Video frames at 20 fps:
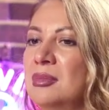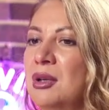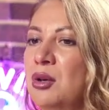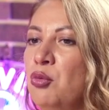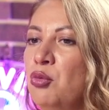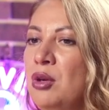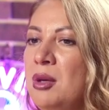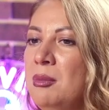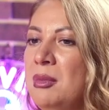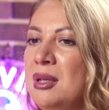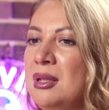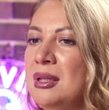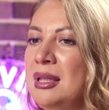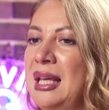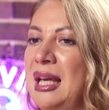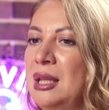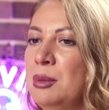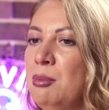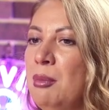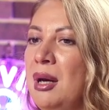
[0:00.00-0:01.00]
women
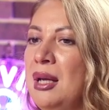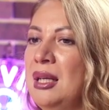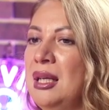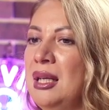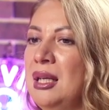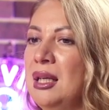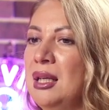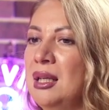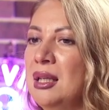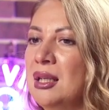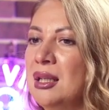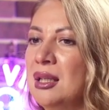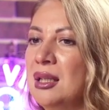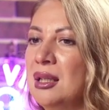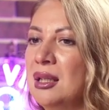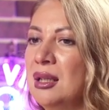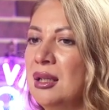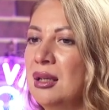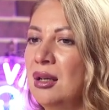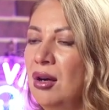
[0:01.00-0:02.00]
get money
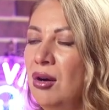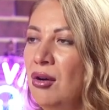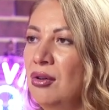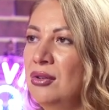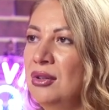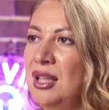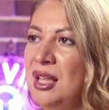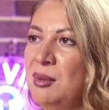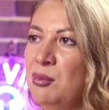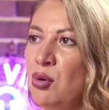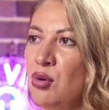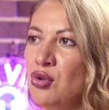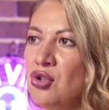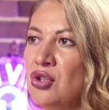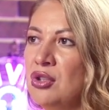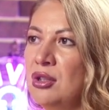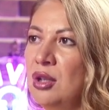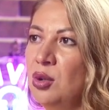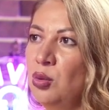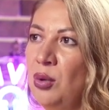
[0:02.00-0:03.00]
on the
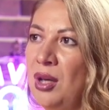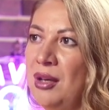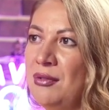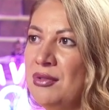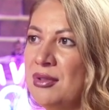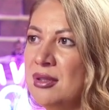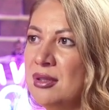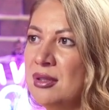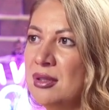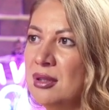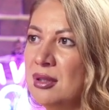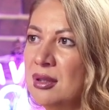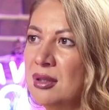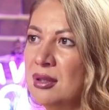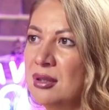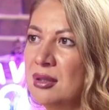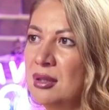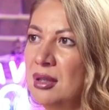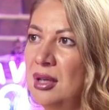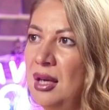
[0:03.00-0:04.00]
emotional waves
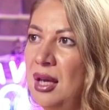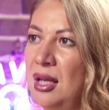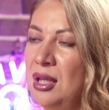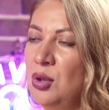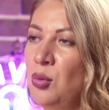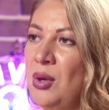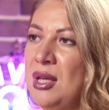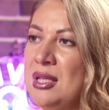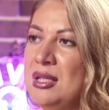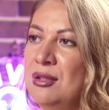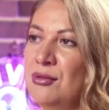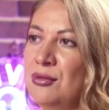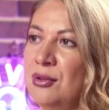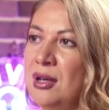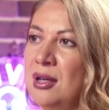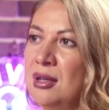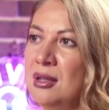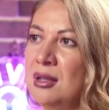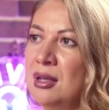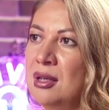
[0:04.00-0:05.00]
in a way
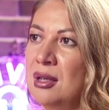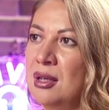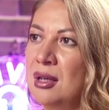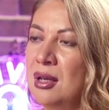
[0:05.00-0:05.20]
different